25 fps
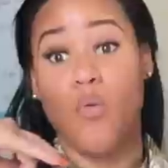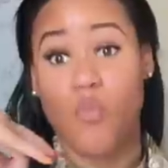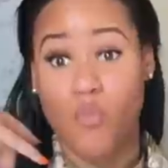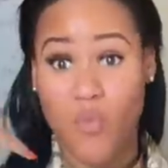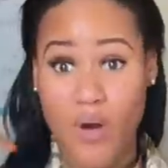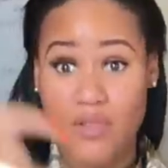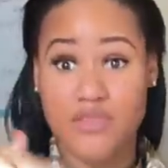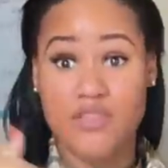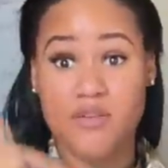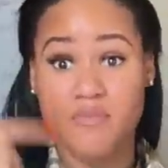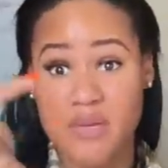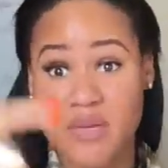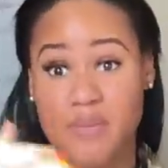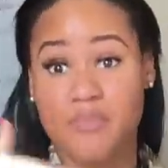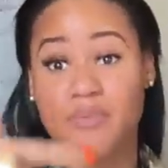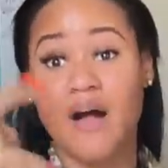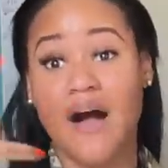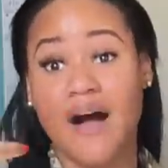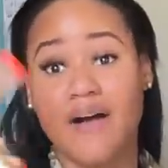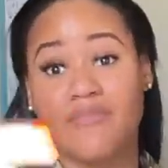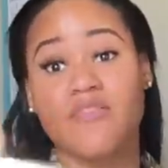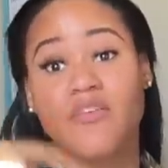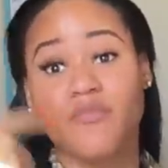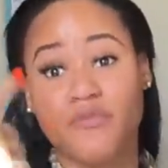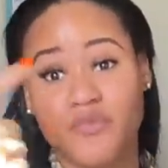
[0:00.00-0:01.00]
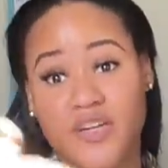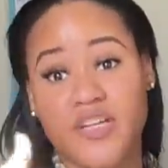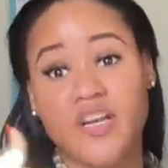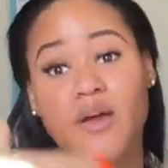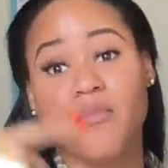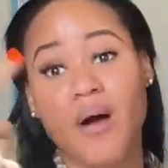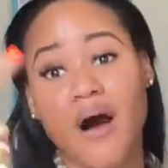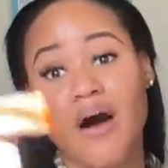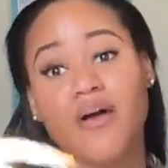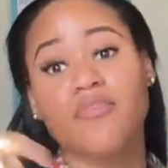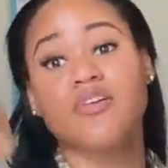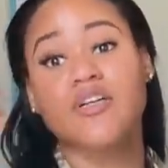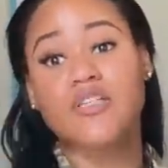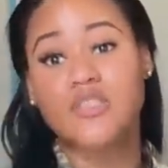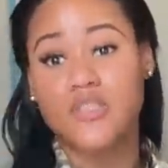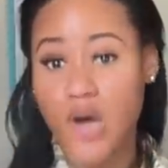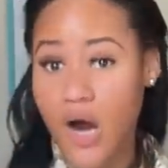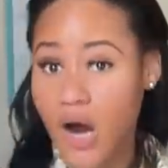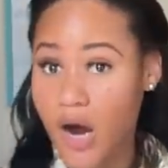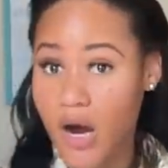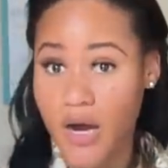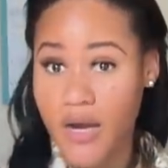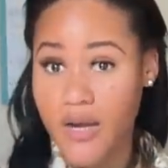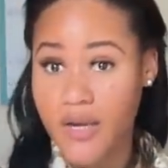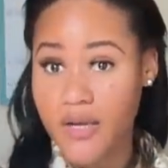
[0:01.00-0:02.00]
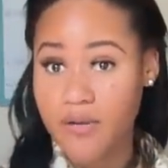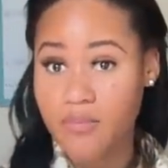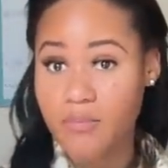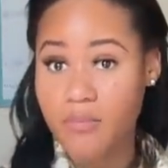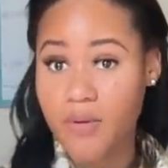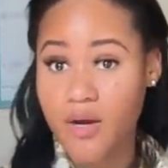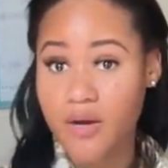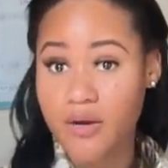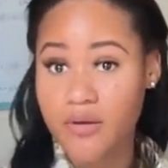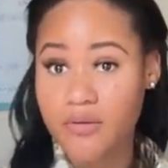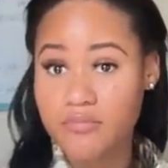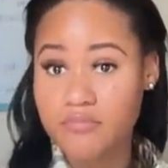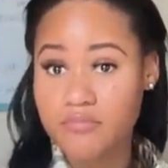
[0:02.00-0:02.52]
Wealthy people have the freedom of time.